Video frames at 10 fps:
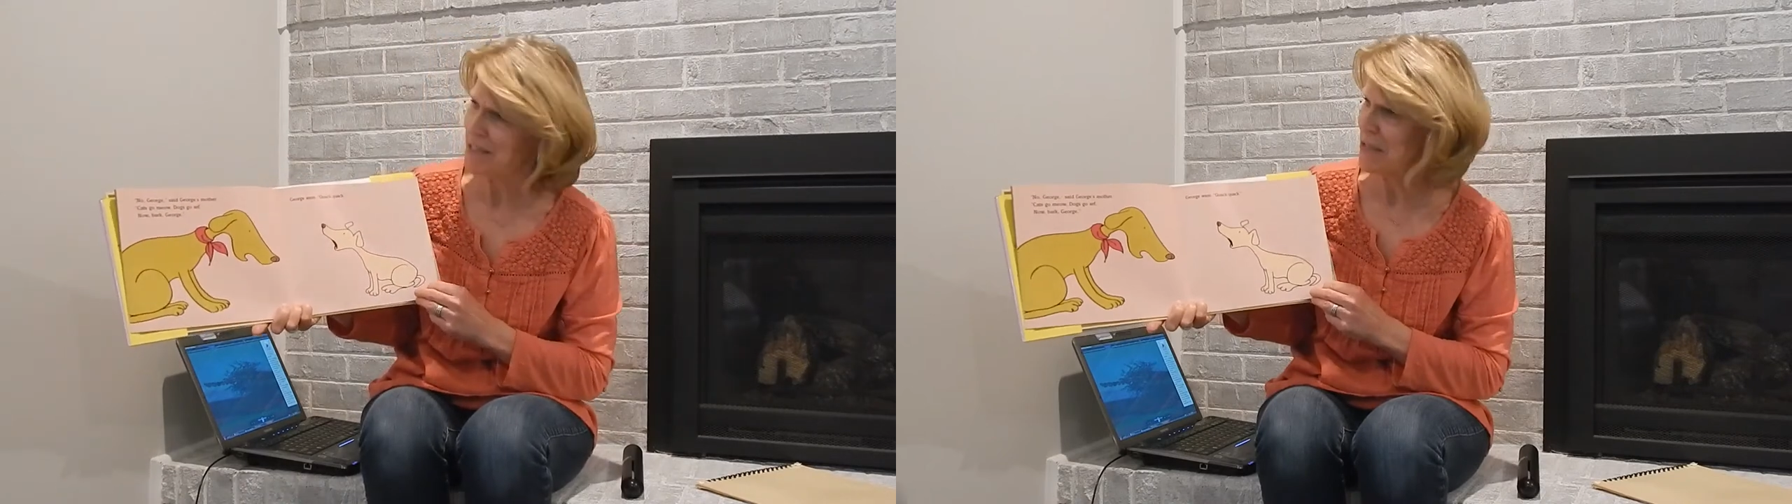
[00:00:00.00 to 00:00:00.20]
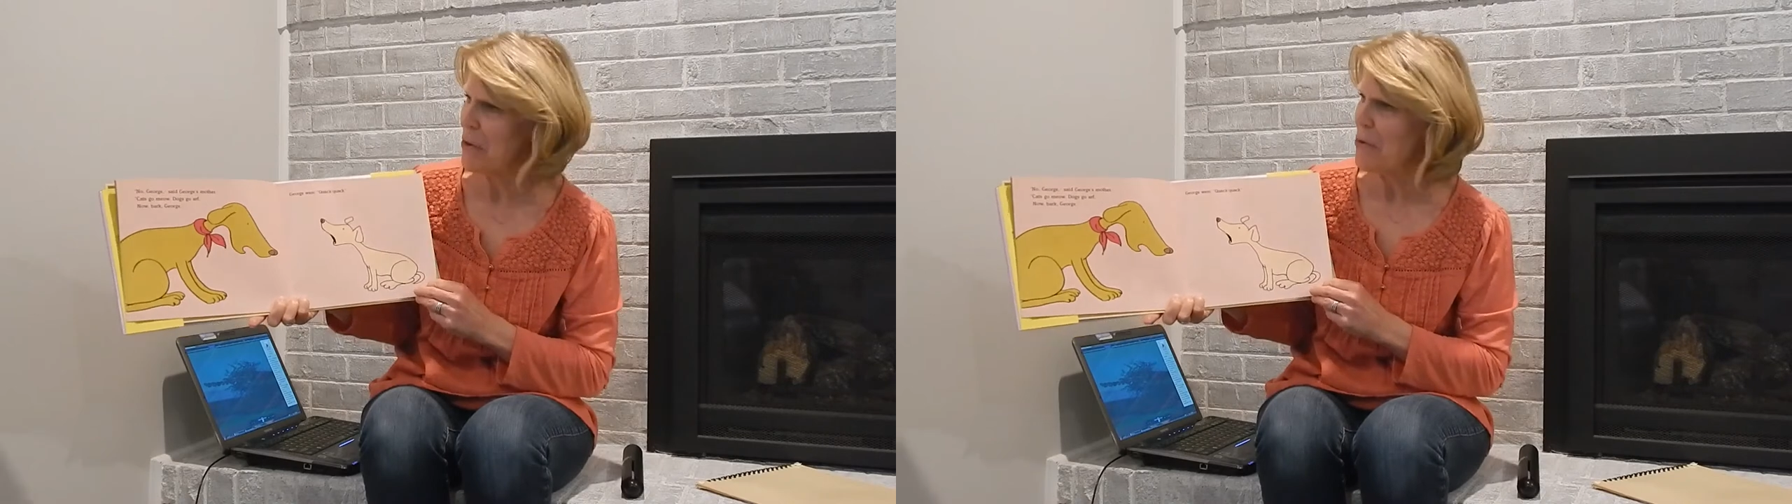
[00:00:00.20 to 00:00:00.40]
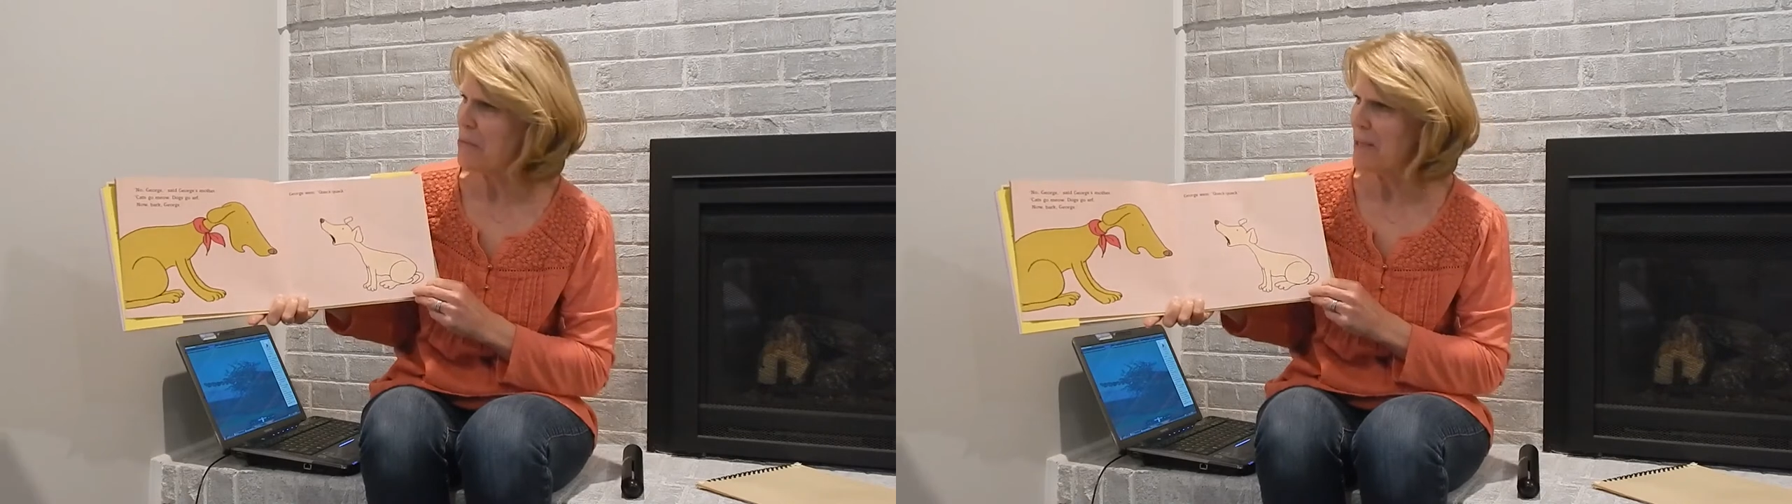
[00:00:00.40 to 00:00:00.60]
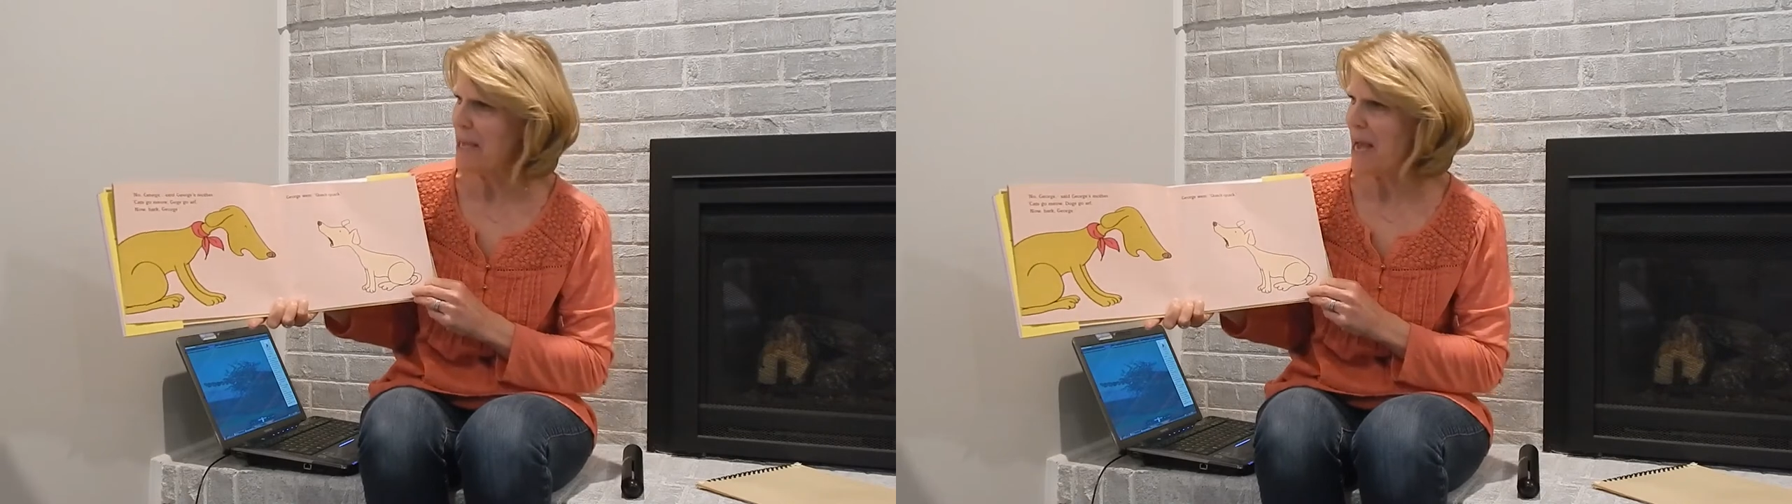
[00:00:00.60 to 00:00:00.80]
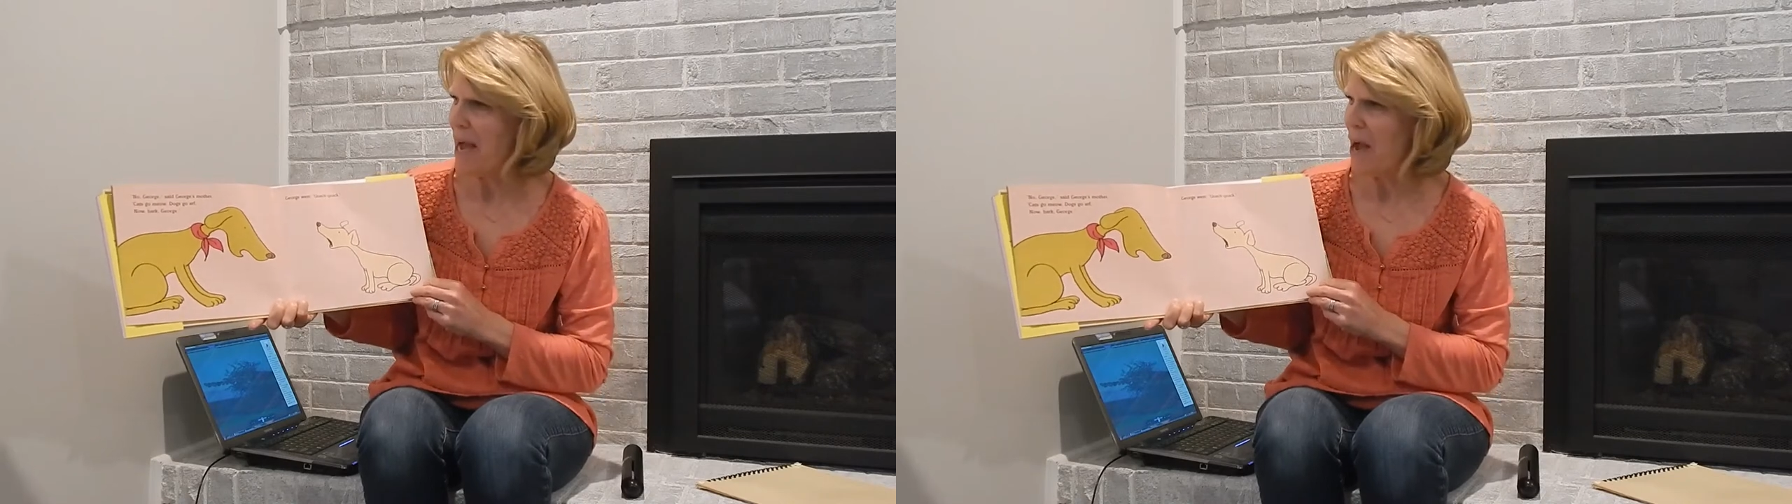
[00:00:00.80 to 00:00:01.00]
go
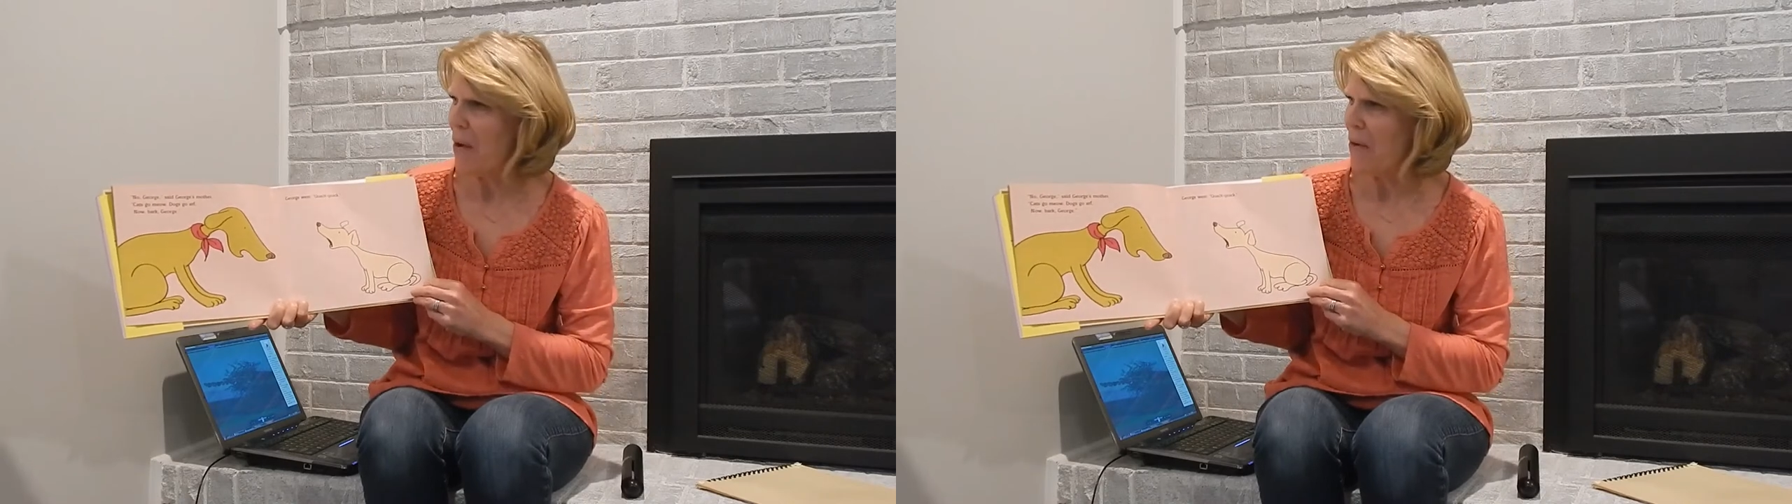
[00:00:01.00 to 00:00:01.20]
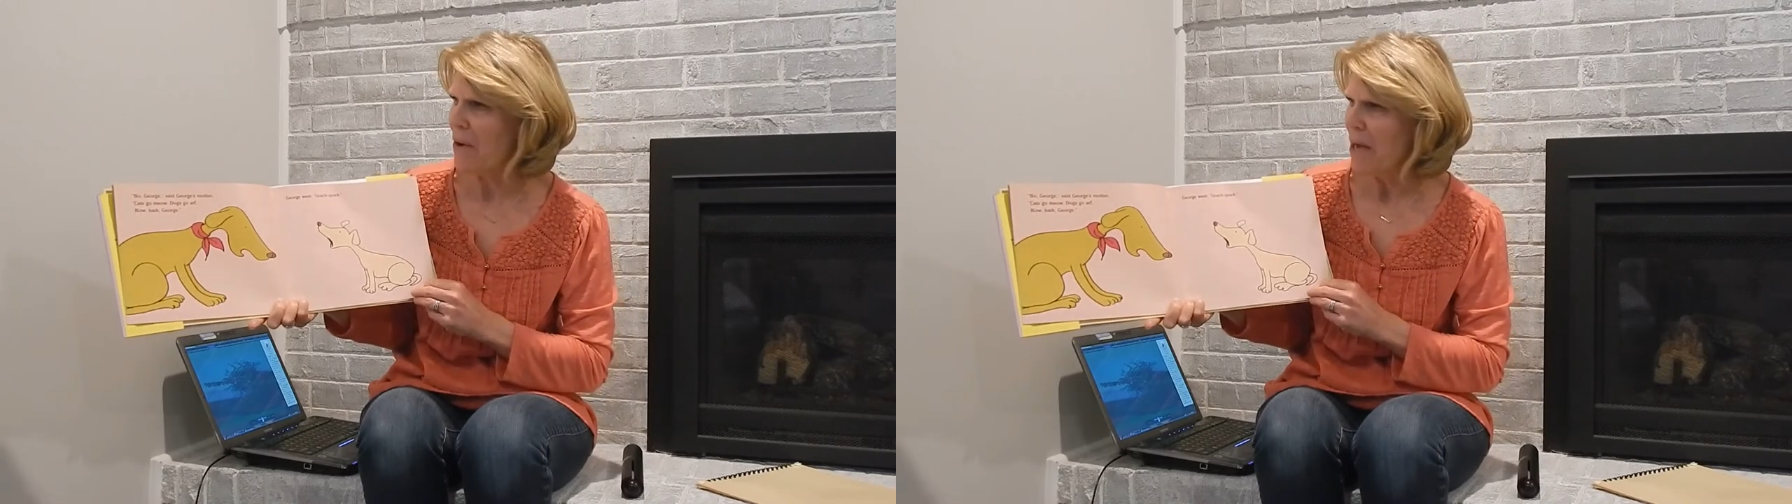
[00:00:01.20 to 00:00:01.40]
meow.